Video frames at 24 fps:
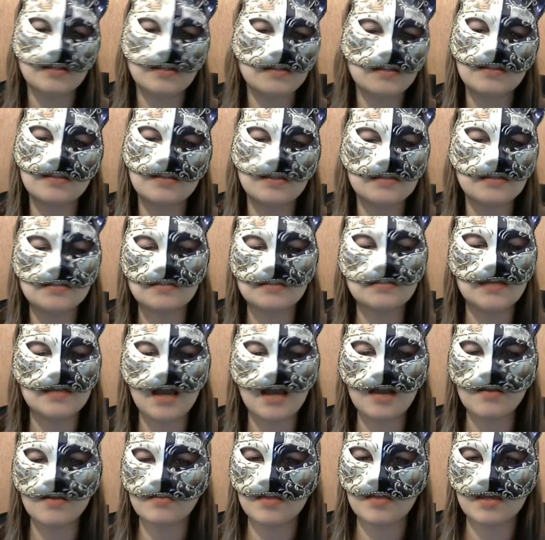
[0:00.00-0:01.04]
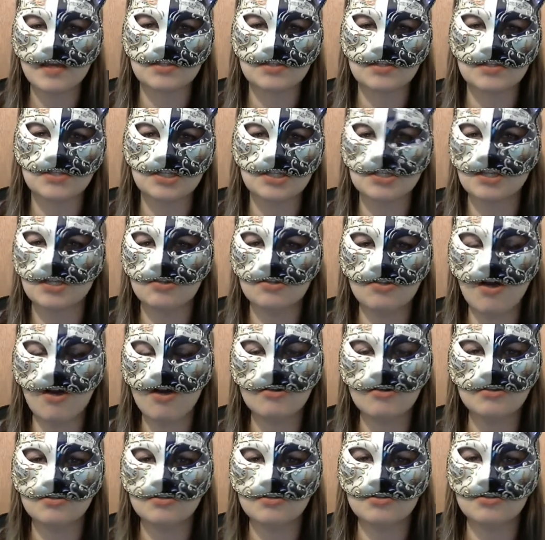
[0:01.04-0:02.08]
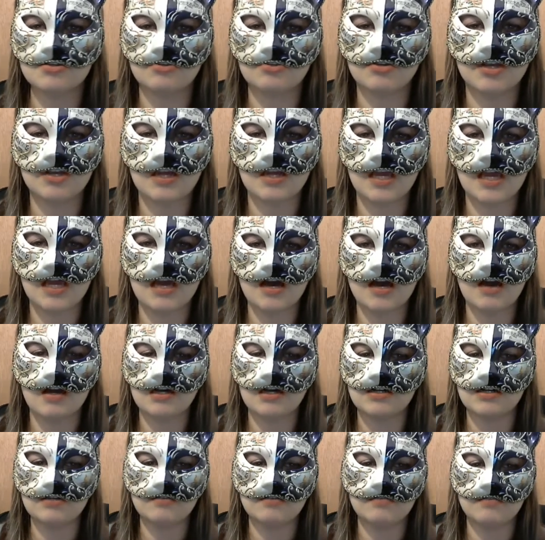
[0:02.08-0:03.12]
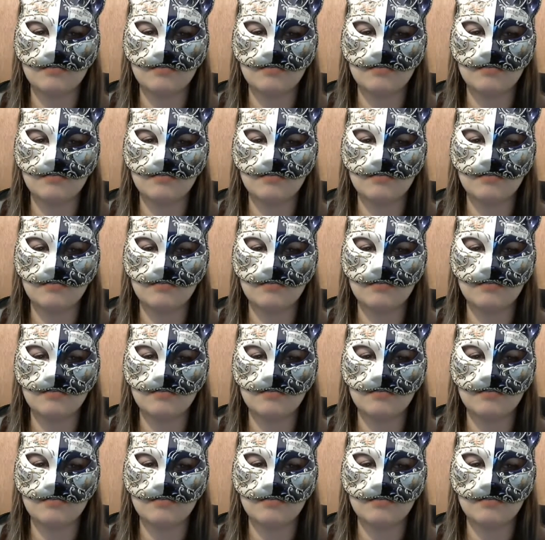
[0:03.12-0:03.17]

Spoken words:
this entire thing is just a long string of